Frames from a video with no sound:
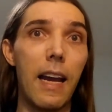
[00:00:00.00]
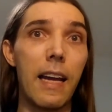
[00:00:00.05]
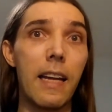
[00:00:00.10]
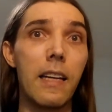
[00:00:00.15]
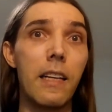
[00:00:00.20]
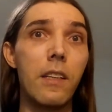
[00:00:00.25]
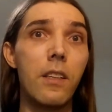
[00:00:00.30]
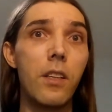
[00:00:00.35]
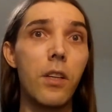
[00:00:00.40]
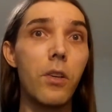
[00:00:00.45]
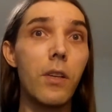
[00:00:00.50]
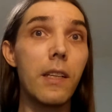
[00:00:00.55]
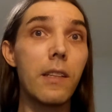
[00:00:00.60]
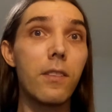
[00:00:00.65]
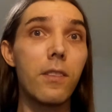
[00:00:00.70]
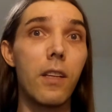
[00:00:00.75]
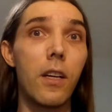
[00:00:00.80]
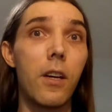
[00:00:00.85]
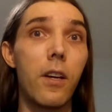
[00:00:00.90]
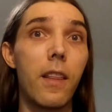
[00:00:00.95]
and in doing
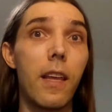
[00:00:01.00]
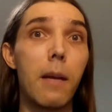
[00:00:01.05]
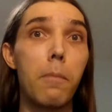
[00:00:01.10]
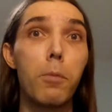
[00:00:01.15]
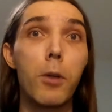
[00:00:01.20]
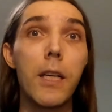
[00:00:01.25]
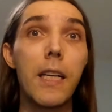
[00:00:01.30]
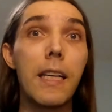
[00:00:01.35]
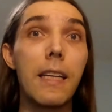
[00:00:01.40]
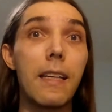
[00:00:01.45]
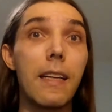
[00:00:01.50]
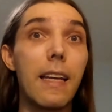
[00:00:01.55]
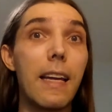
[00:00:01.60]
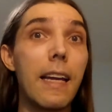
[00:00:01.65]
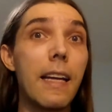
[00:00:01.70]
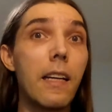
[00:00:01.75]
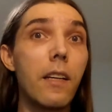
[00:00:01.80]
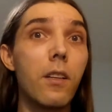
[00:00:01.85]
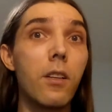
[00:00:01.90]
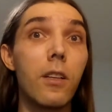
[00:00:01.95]
so, they breed
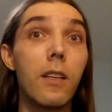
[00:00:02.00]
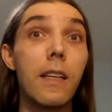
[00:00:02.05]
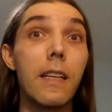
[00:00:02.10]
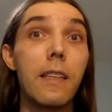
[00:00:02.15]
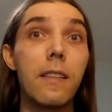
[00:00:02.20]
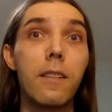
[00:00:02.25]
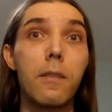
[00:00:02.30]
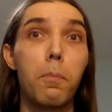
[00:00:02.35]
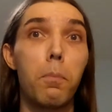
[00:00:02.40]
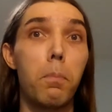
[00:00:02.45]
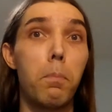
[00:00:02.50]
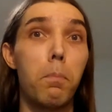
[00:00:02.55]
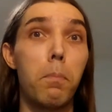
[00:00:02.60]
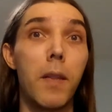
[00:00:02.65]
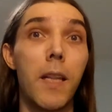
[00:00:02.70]
ignorant,